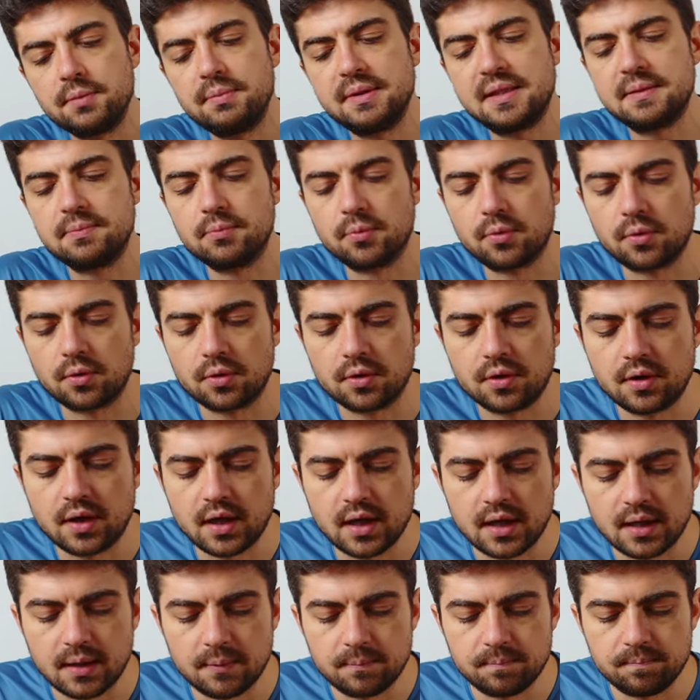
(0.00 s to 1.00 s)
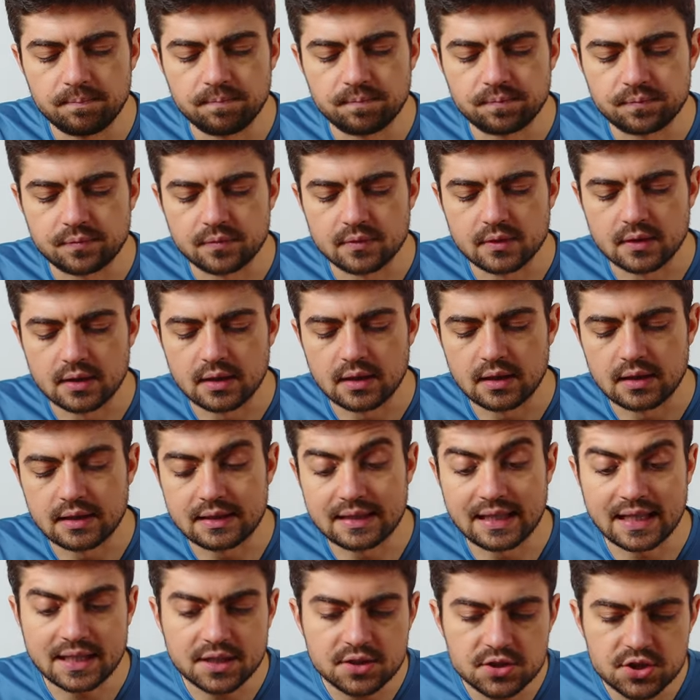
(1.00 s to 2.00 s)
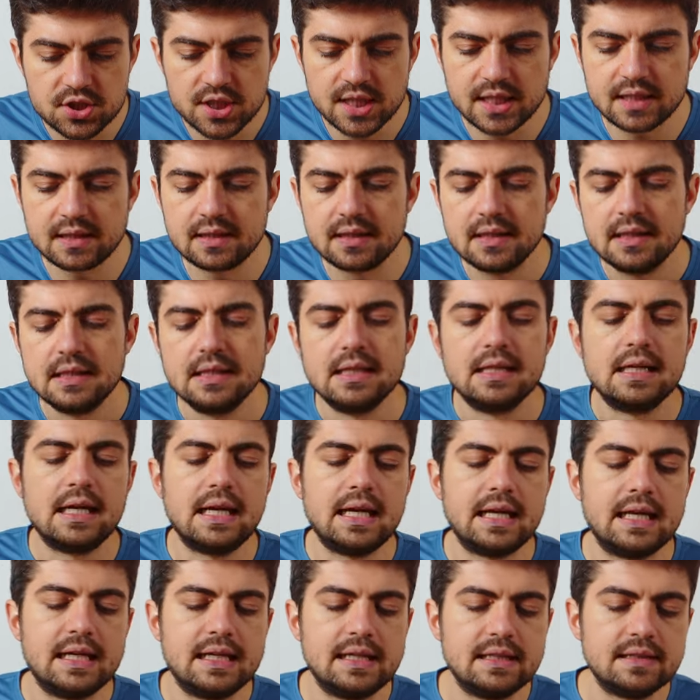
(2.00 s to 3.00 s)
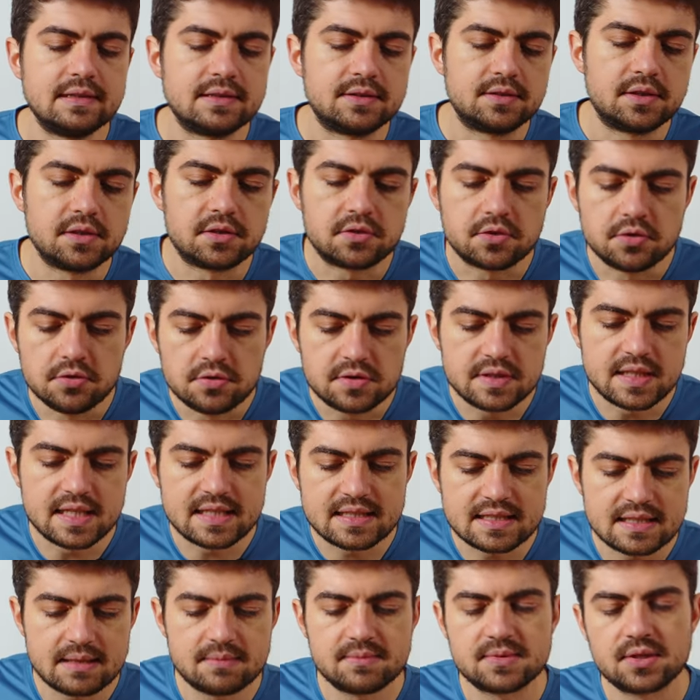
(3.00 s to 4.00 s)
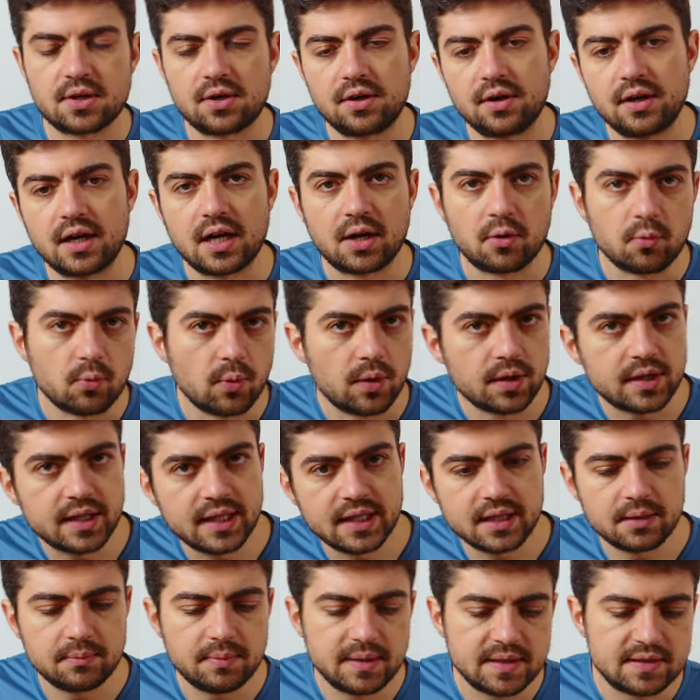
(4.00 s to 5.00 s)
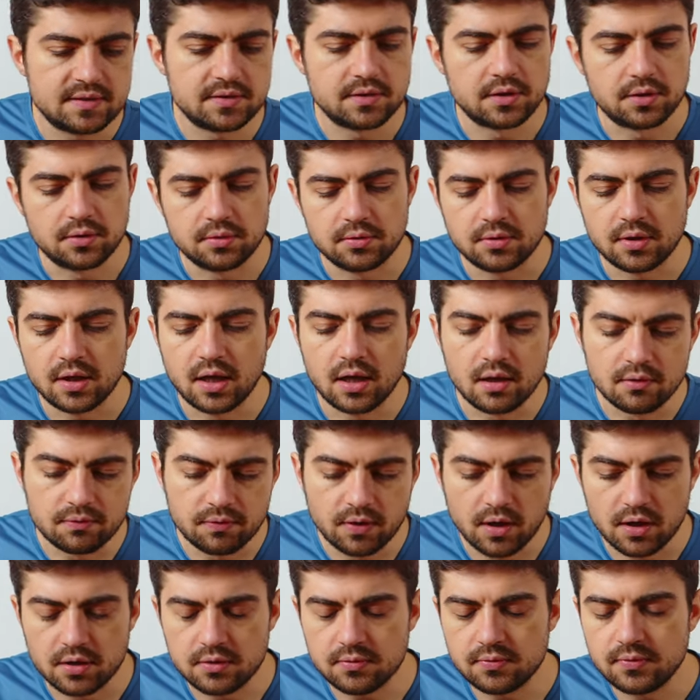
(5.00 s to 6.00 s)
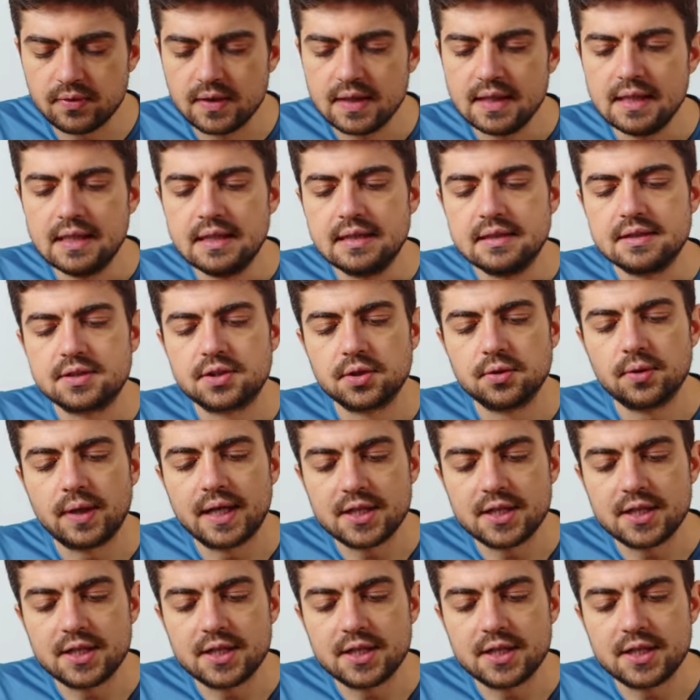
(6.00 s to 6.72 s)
a bit more glycogen and the two systems are working a bit, you know, half-half. So